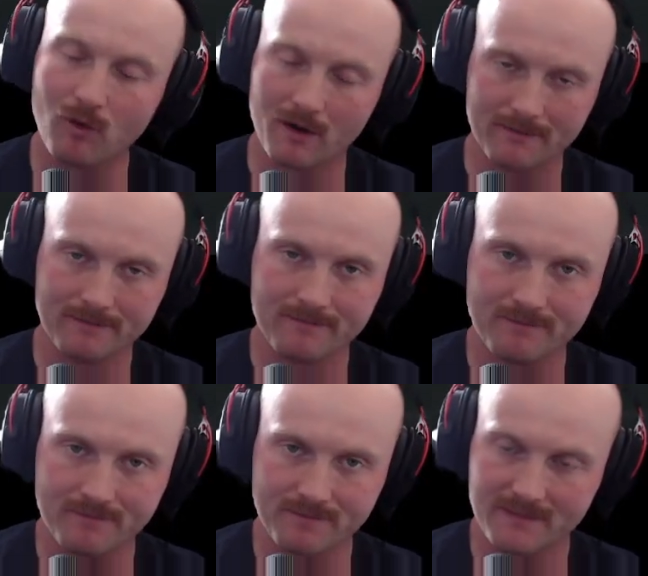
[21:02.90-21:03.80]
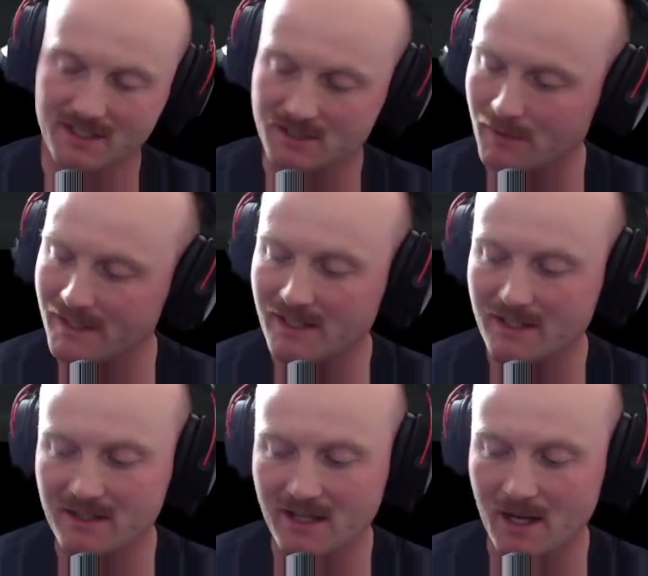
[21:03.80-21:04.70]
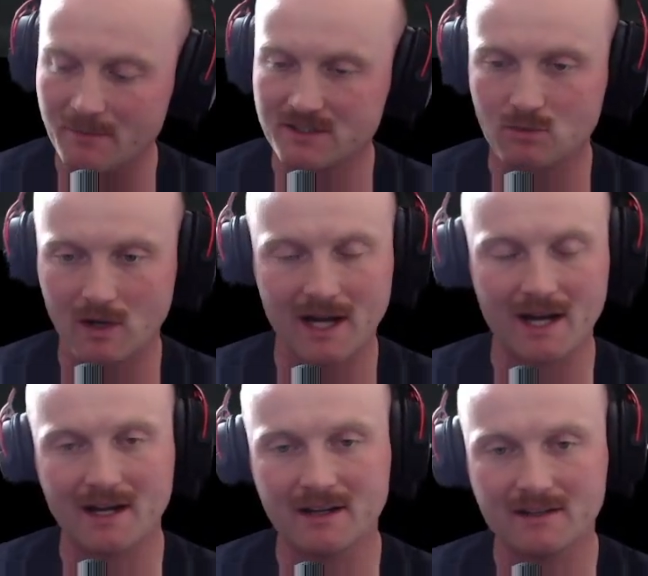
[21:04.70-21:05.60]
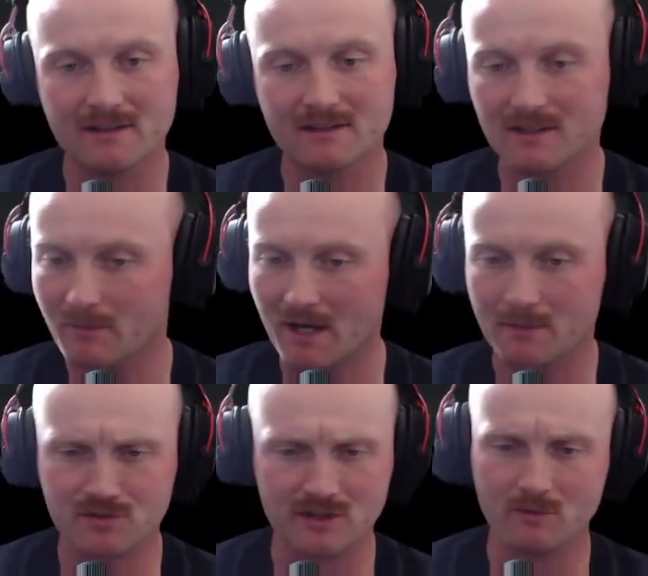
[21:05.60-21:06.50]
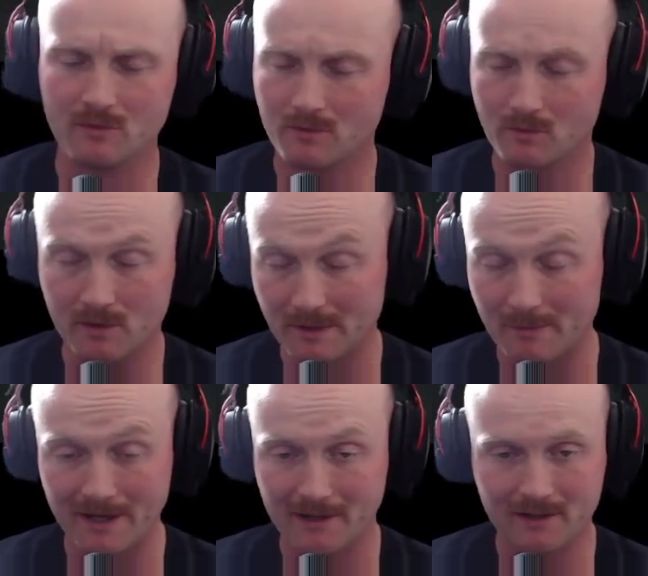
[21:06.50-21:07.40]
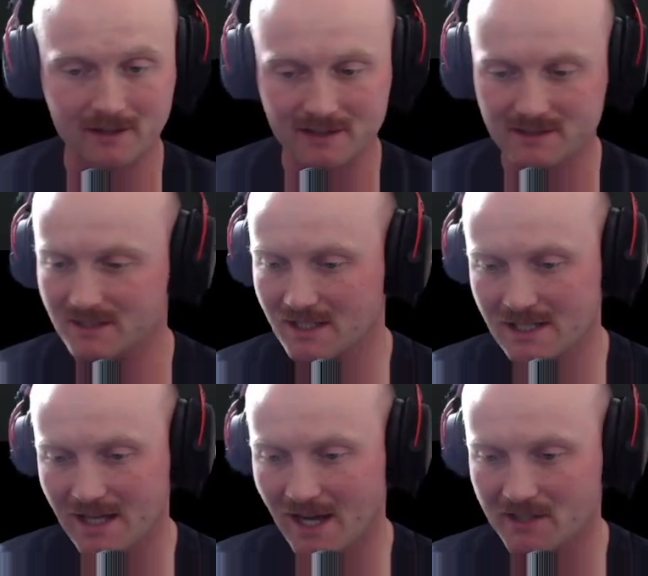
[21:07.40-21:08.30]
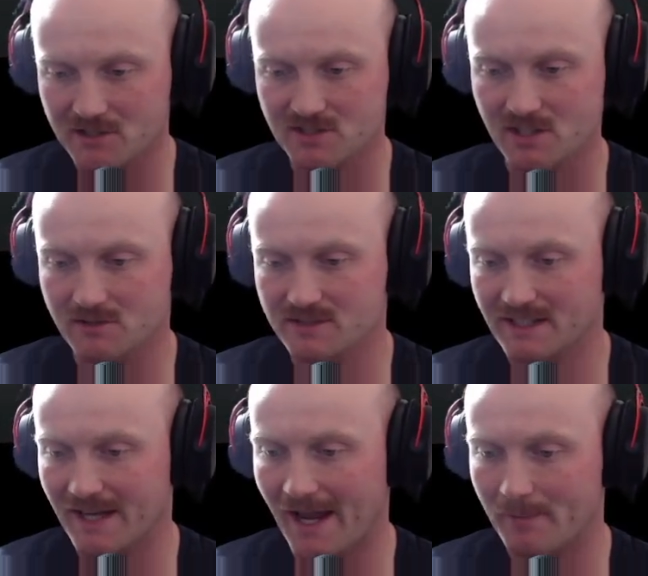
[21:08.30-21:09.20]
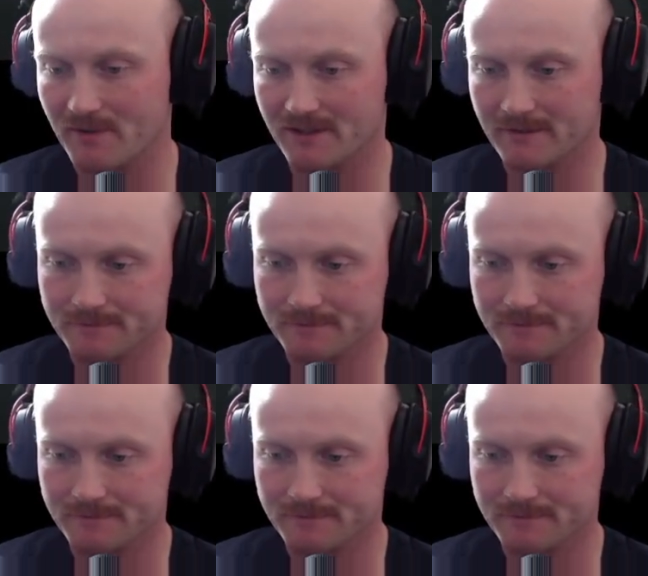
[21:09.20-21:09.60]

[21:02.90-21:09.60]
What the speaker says: it. Explain down in the comments why the bottom tree would be better, because I just don't see it happening.